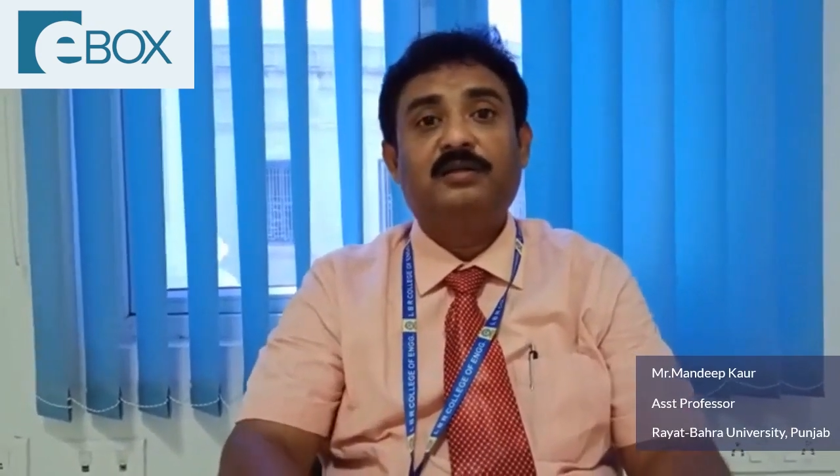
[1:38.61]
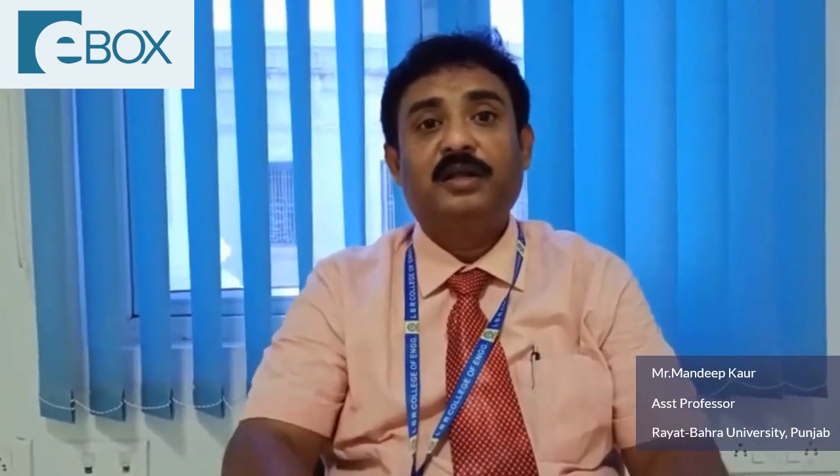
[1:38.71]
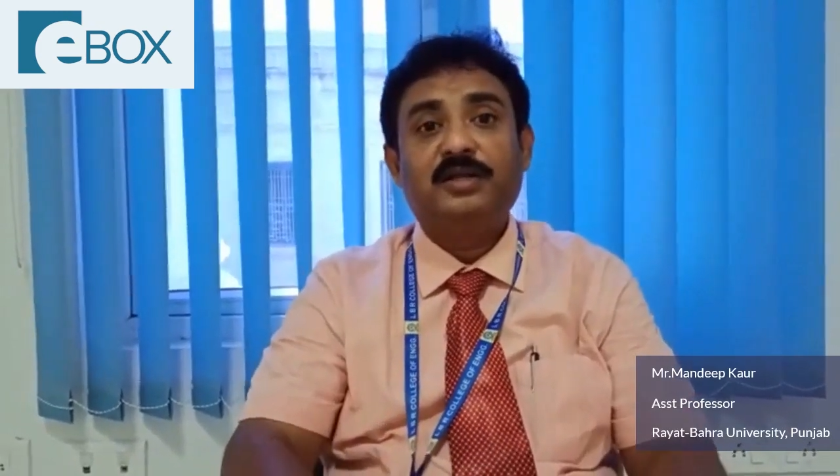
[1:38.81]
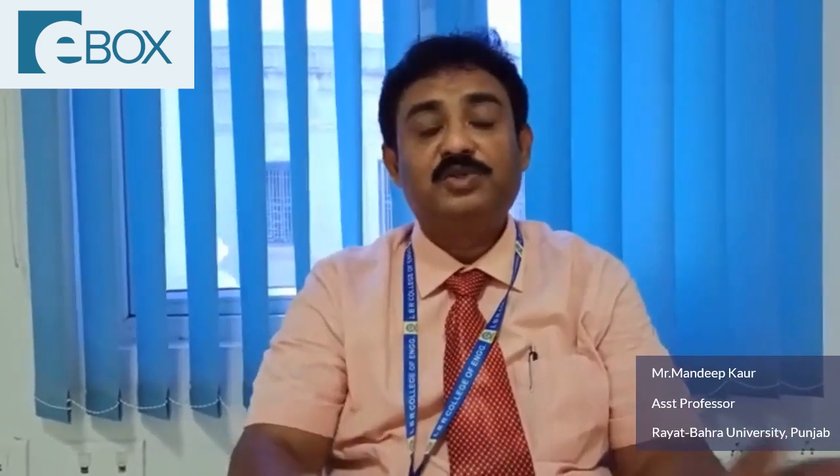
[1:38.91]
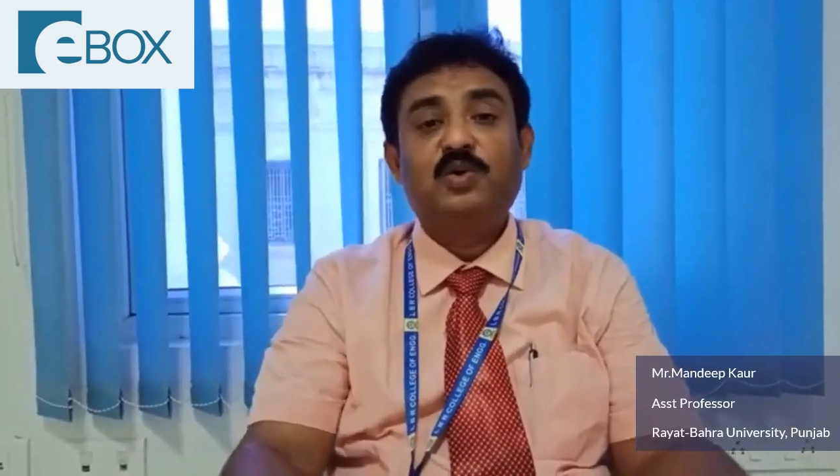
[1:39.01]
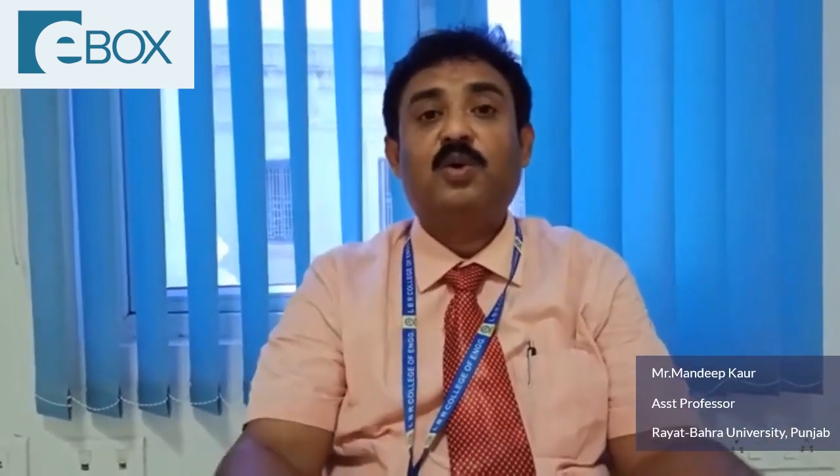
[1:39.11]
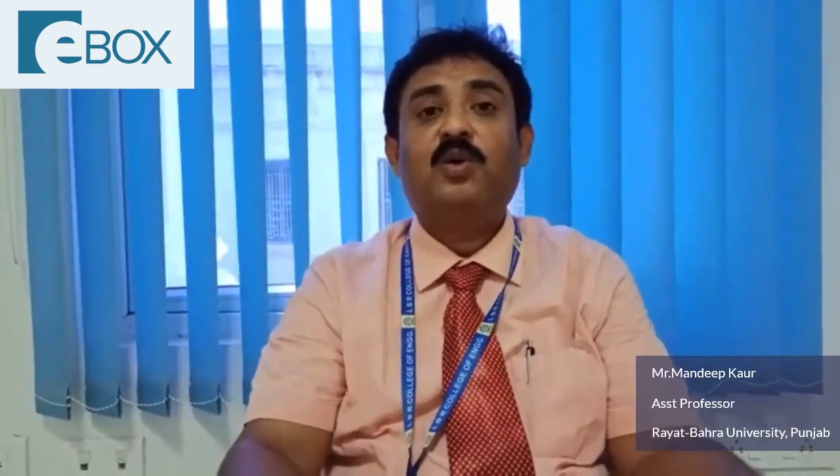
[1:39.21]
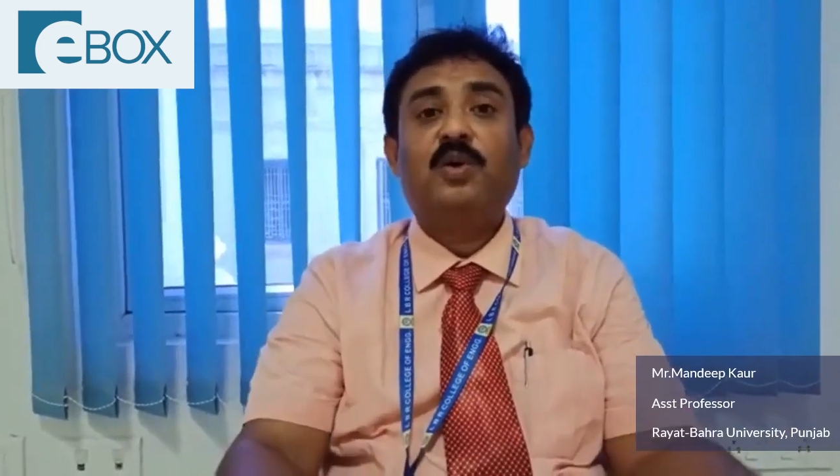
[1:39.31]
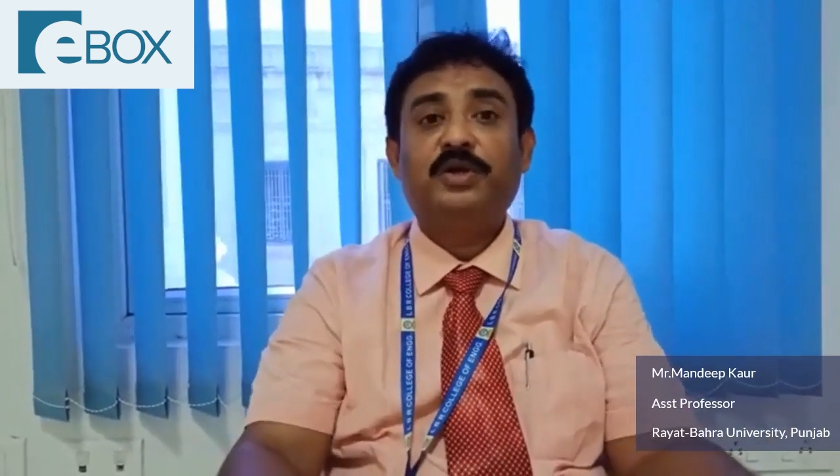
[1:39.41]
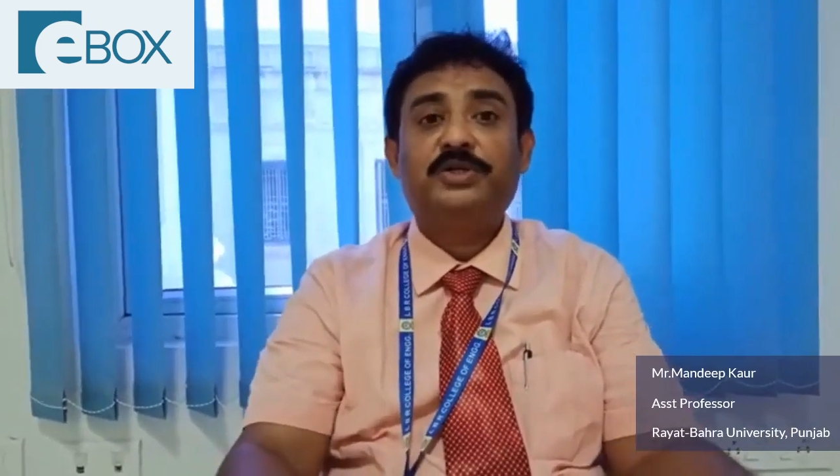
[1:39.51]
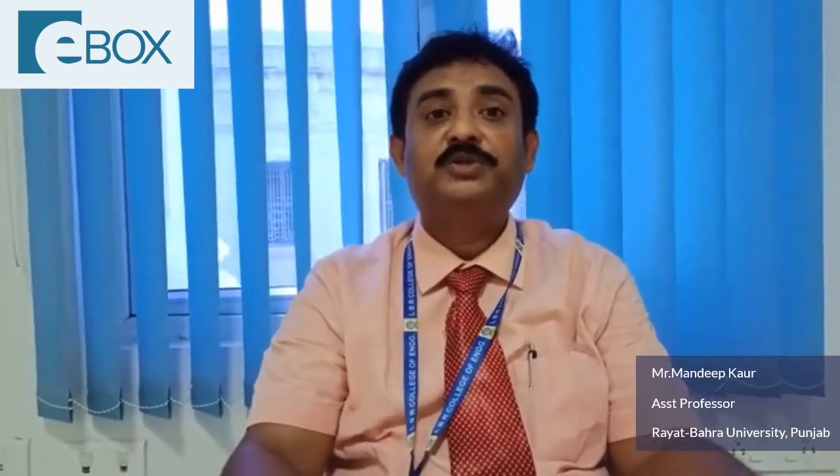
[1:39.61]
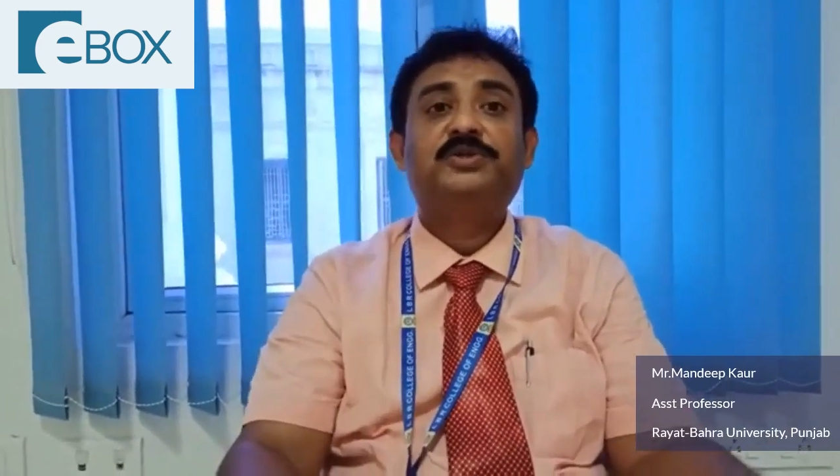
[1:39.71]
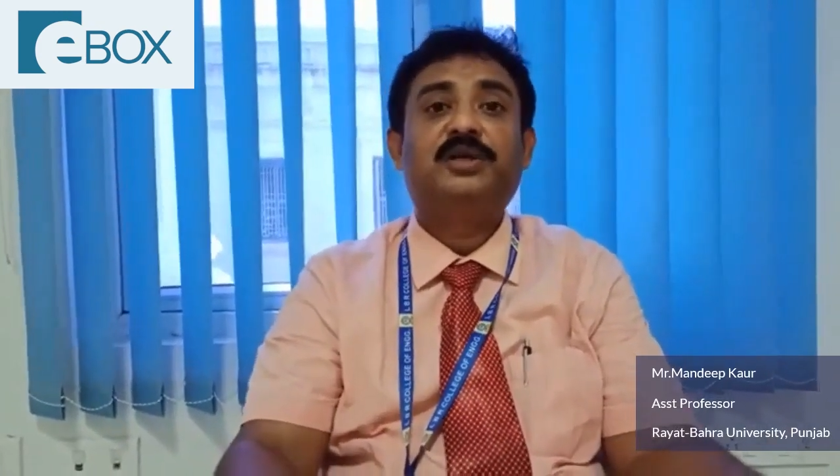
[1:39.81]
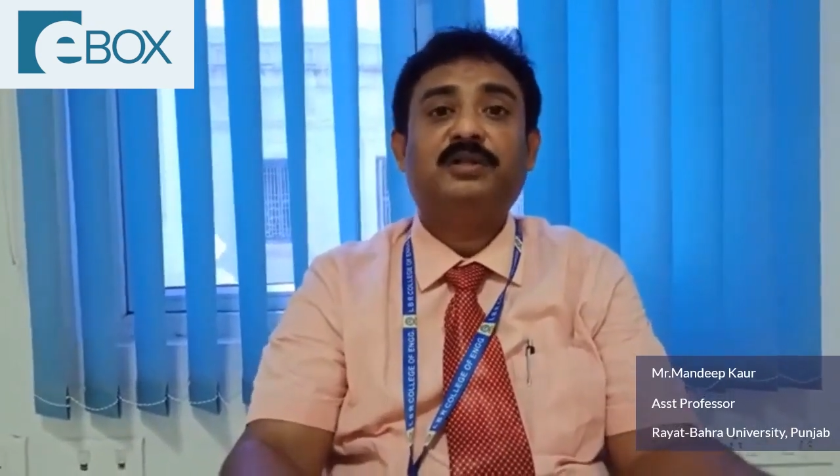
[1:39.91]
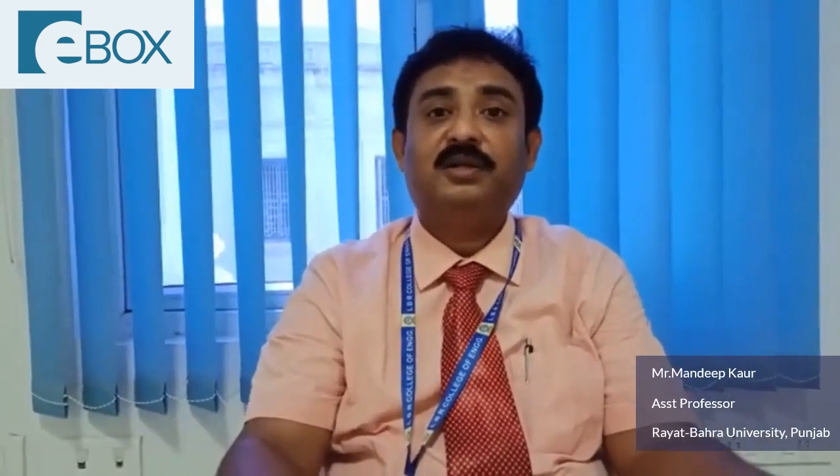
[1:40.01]
there is no
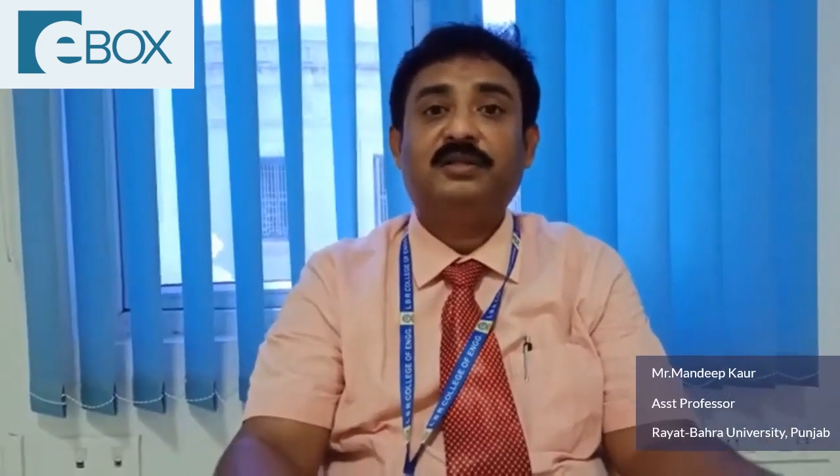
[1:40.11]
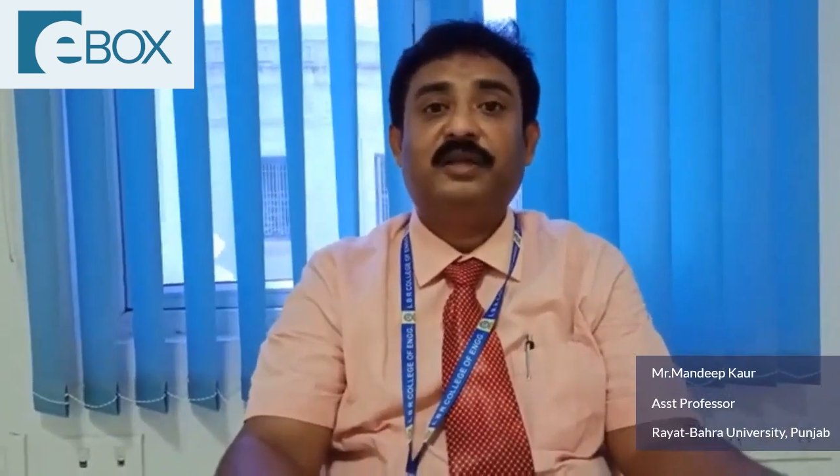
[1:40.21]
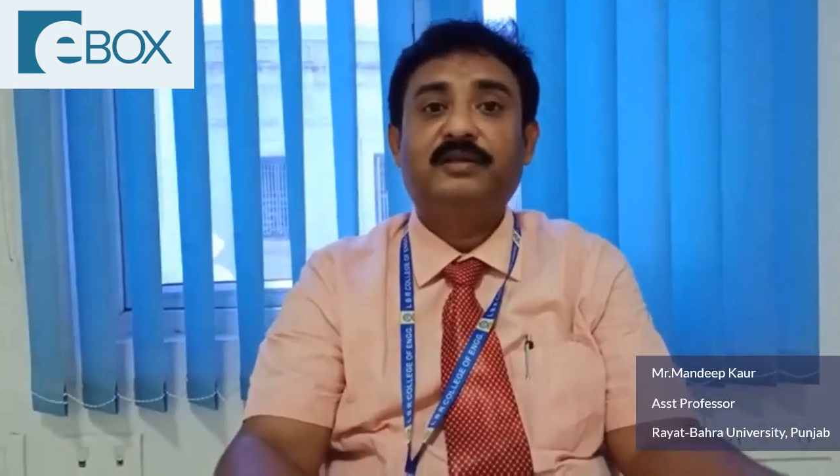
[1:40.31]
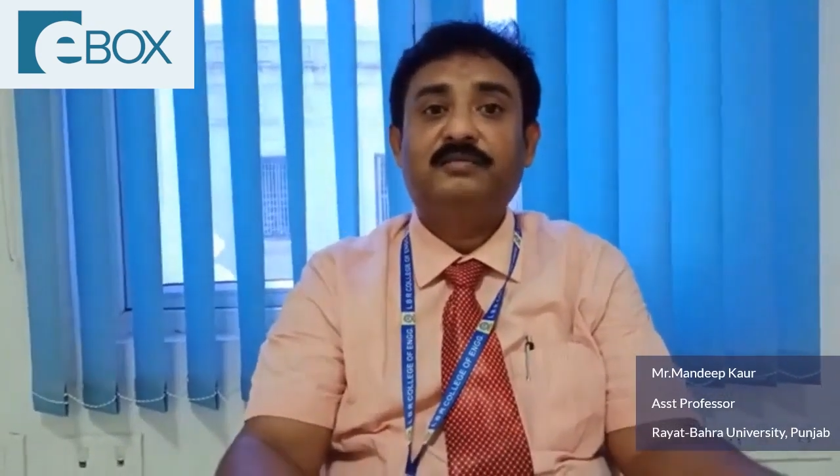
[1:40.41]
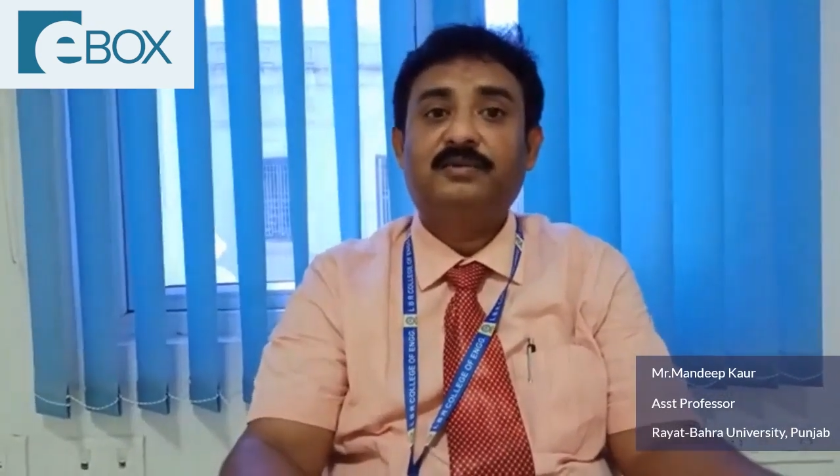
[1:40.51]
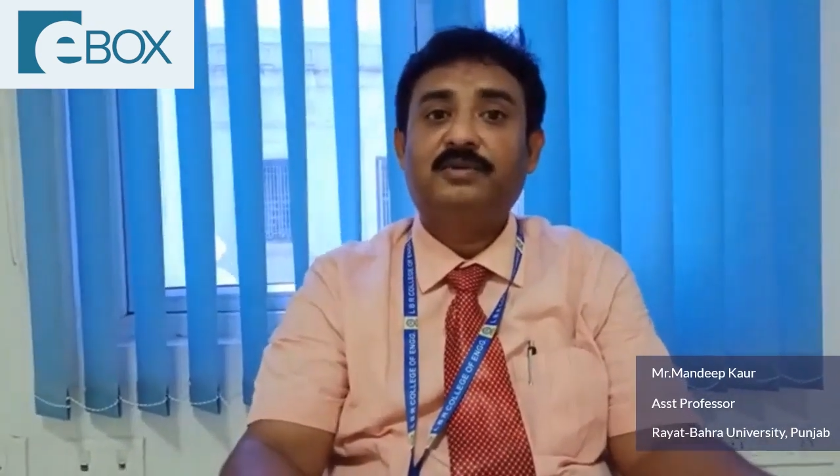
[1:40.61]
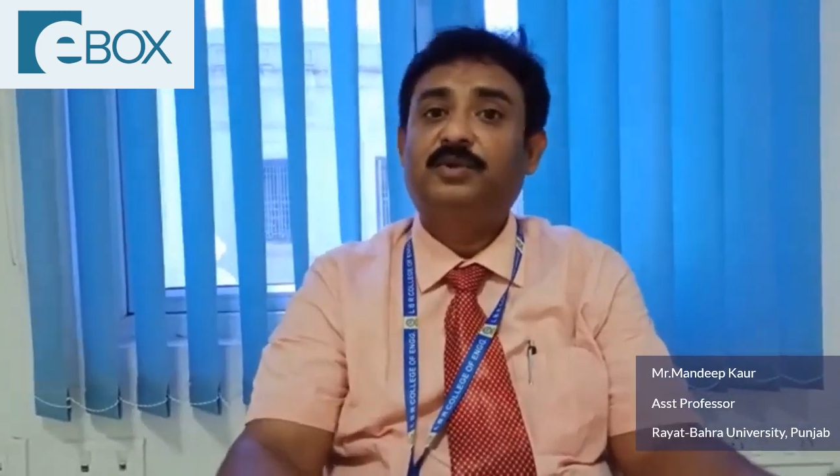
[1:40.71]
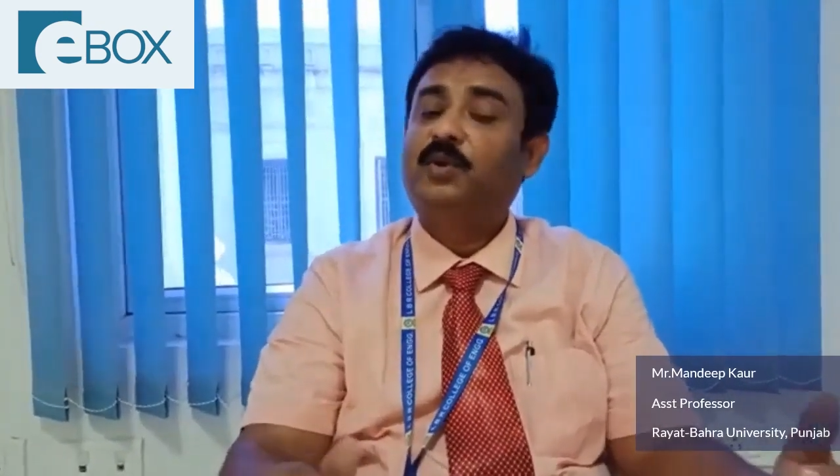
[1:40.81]
issues on that thing.